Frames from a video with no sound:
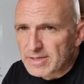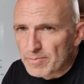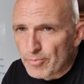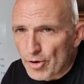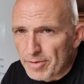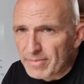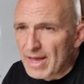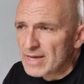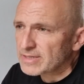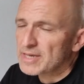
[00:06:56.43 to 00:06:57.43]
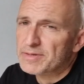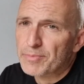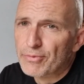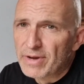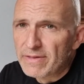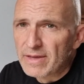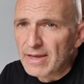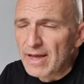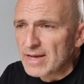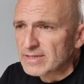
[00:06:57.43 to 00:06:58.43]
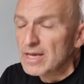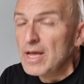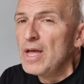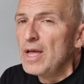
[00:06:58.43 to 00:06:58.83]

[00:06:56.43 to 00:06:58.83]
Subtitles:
as a bottom gas, as a breathing gas,